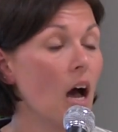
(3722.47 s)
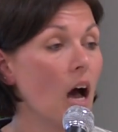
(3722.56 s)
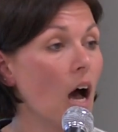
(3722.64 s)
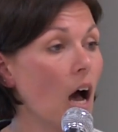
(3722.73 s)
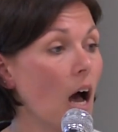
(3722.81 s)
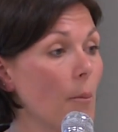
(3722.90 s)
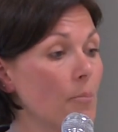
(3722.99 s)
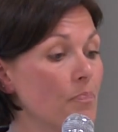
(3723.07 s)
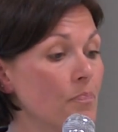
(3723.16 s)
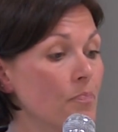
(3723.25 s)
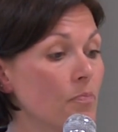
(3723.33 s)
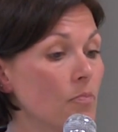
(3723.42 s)

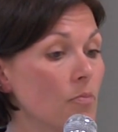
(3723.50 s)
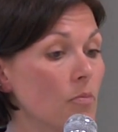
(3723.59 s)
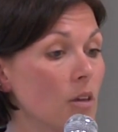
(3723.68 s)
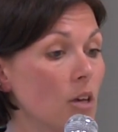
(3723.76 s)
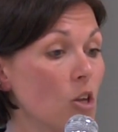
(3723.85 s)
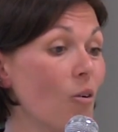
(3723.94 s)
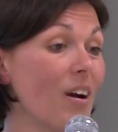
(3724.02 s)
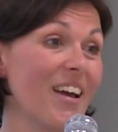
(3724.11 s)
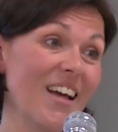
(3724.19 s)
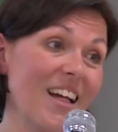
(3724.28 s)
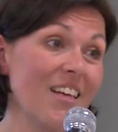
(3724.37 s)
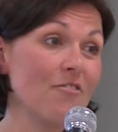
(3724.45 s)
You know,
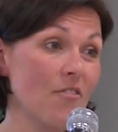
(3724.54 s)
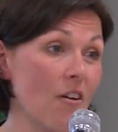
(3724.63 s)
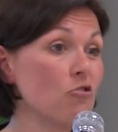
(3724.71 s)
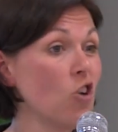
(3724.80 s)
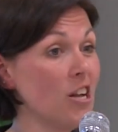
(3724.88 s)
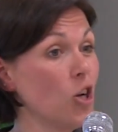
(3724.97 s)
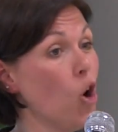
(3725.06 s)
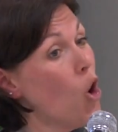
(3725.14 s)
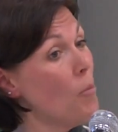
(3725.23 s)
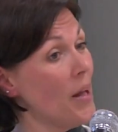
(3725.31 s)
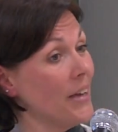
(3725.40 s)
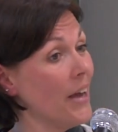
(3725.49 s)
if you've ever tried to call
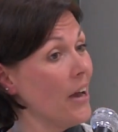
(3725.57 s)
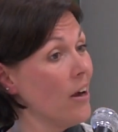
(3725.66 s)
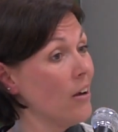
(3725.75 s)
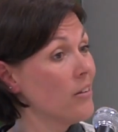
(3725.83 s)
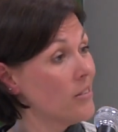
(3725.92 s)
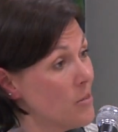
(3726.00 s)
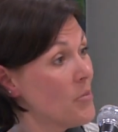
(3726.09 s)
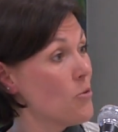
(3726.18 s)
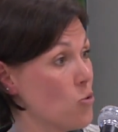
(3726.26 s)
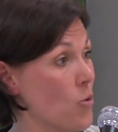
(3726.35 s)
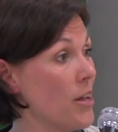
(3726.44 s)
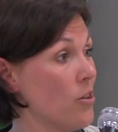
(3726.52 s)
Medicare, sometimes
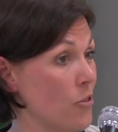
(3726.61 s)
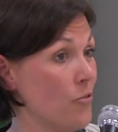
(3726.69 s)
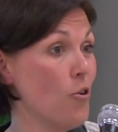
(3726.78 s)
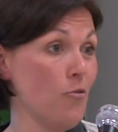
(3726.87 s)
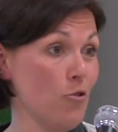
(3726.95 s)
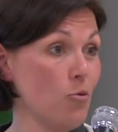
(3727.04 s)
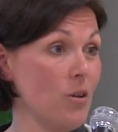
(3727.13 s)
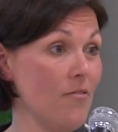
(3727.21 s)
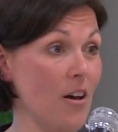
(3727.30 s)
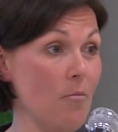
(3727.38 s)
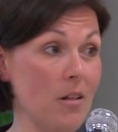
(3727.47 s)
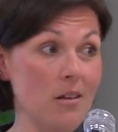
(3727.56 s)
you wait on the phone for
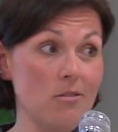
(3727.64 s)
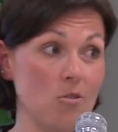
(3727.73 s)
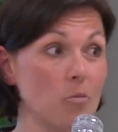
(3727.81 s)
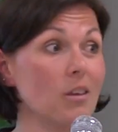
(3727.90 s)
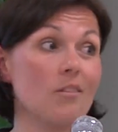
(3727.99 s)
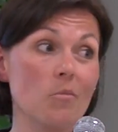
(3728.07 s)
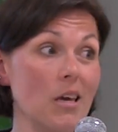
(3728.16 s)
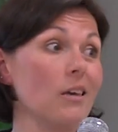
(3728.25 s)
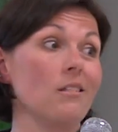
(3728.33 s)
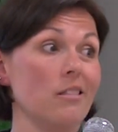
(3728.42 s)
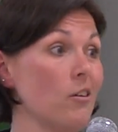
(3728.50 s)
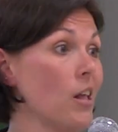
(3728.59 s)
25 minutes. So believe me,
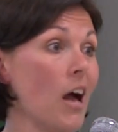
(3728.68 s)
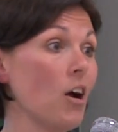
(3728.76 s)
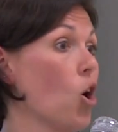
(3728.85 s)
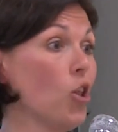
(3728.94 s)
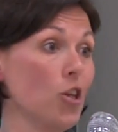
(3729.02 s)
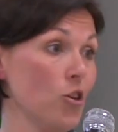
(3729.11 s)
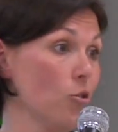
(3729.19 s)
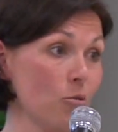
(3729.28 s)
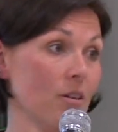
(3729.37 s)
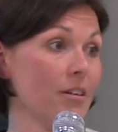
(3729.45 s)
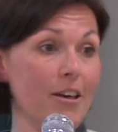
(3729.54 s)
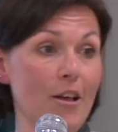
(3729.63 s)
they're not calling you,
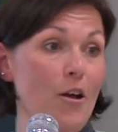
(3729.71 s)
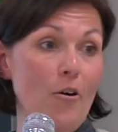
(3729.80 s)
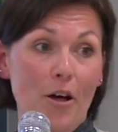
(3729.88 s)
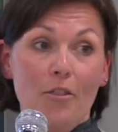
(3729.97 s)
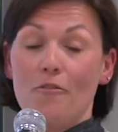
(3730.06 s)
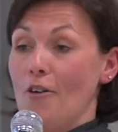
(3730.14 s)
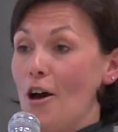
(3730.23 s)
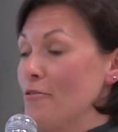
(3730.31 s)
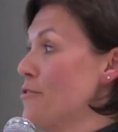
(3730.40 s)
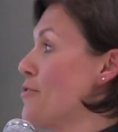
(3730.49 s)
you know, on the phone.